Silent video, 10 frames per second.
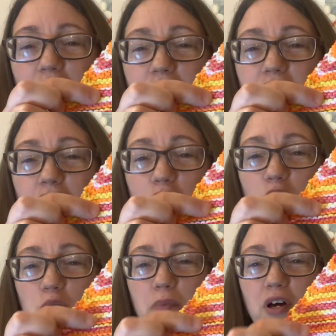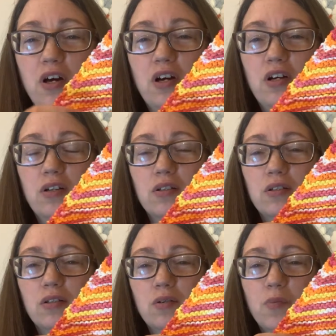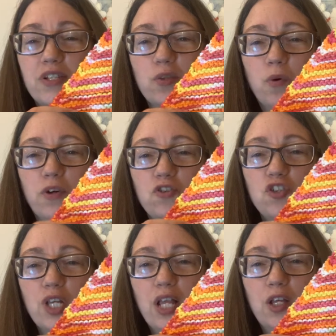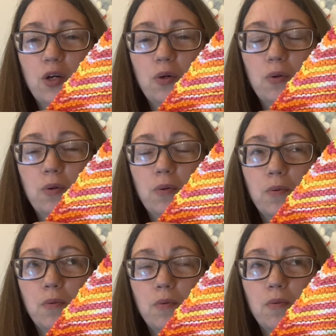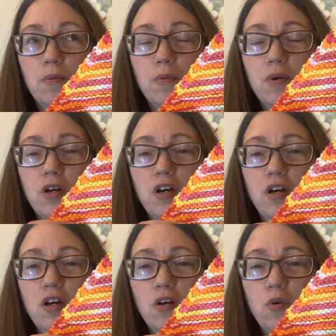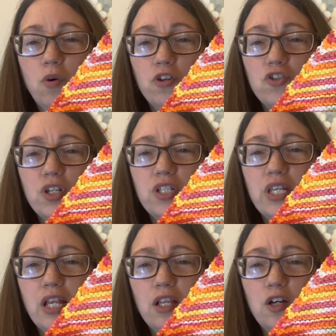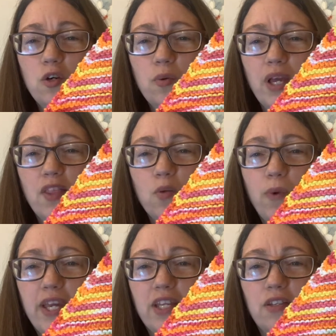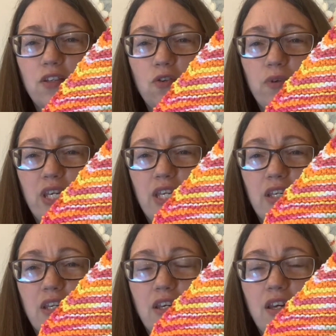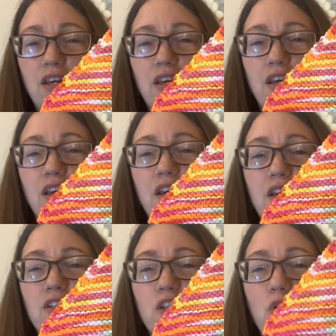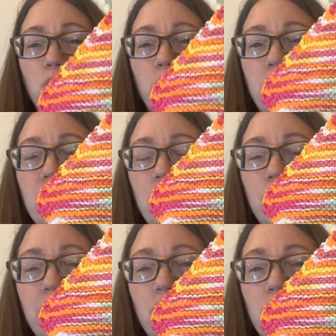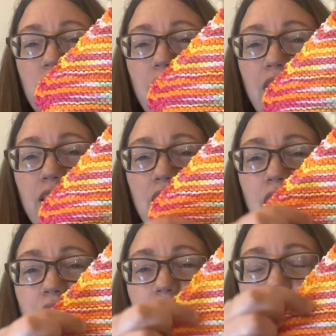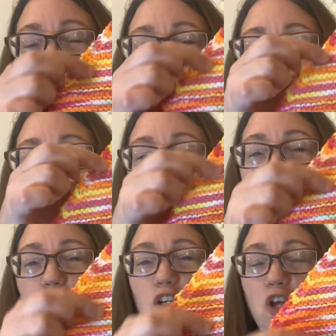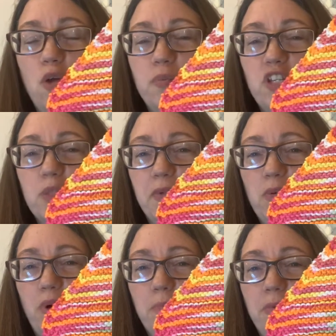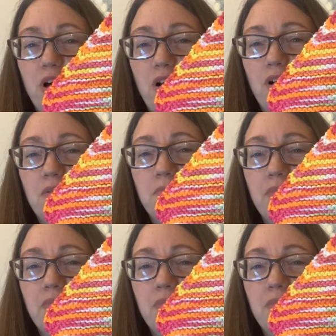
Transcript: The other ball was orange, yellow, and the white and the green. So really, when you look at it, it looks like it could all just be one ball.